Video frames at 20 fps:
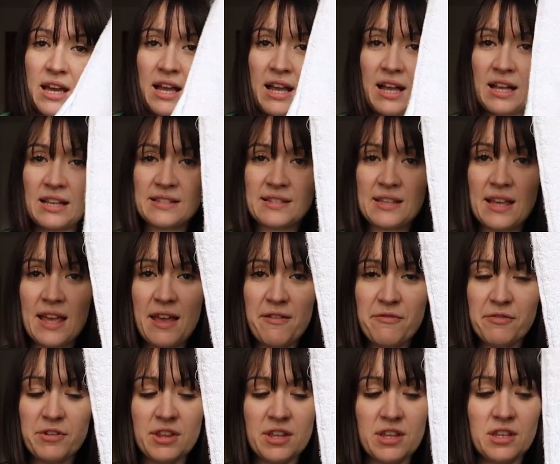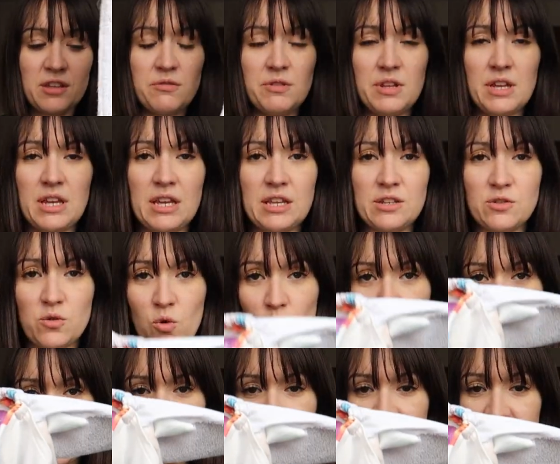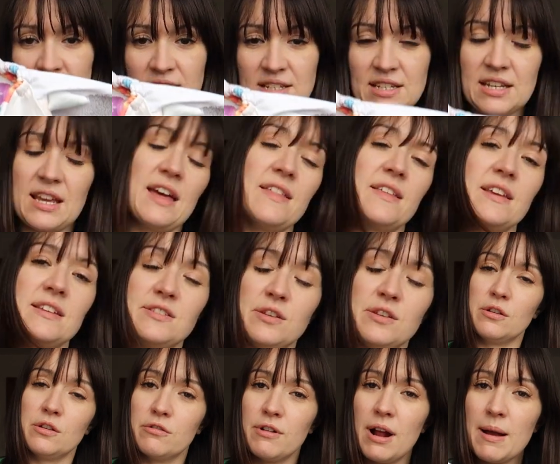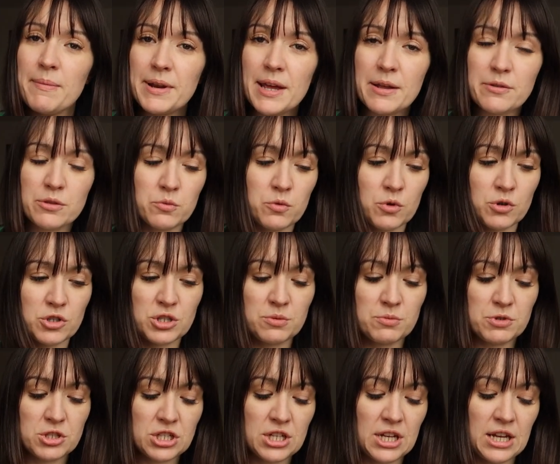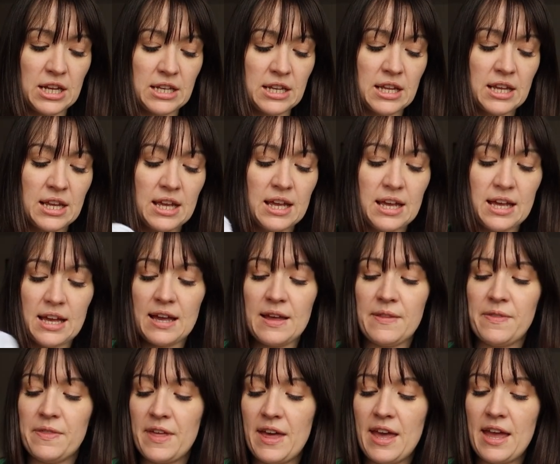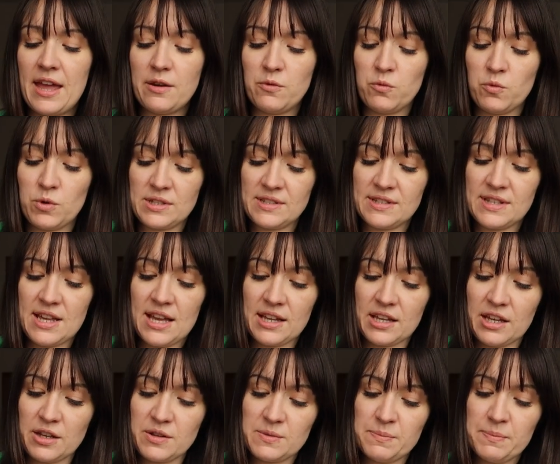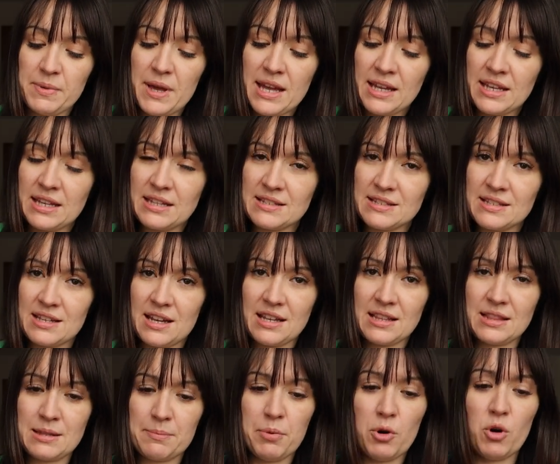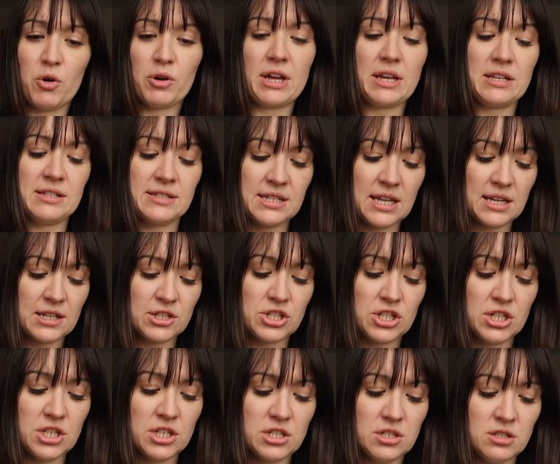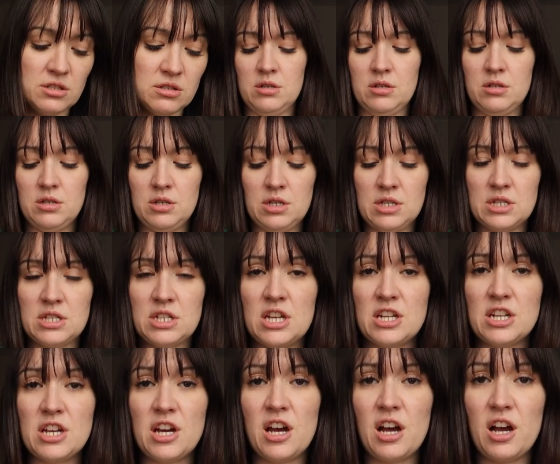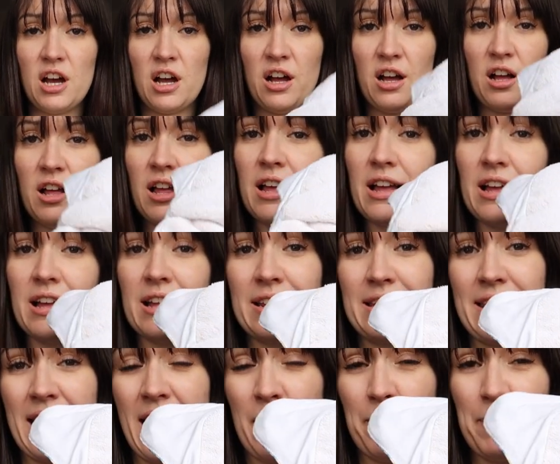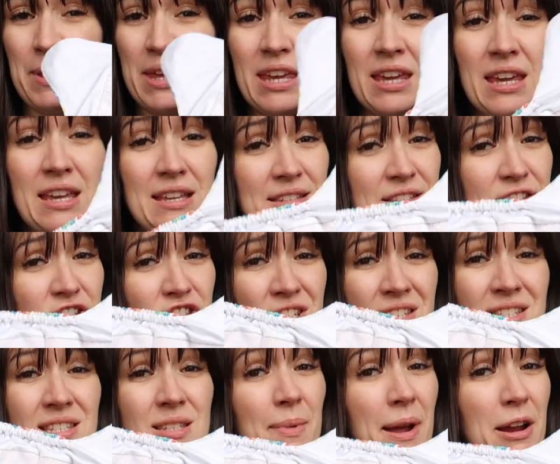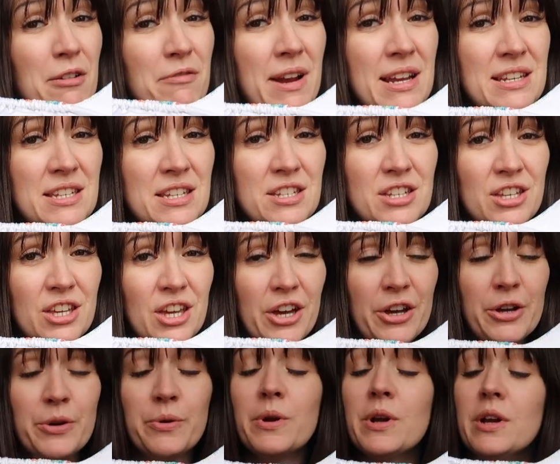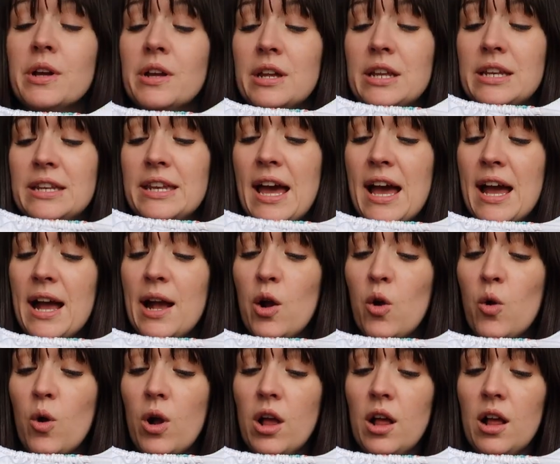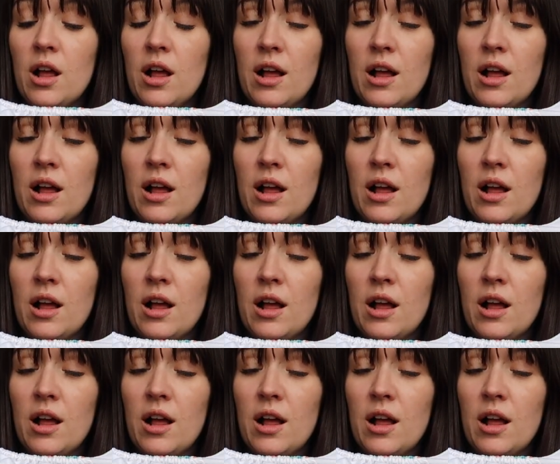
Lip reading: has everything you need all stuck together, can grab it out the washing machine, and then once that goes back inside the pocket section, ta-da, nappy is just about ready to go. Now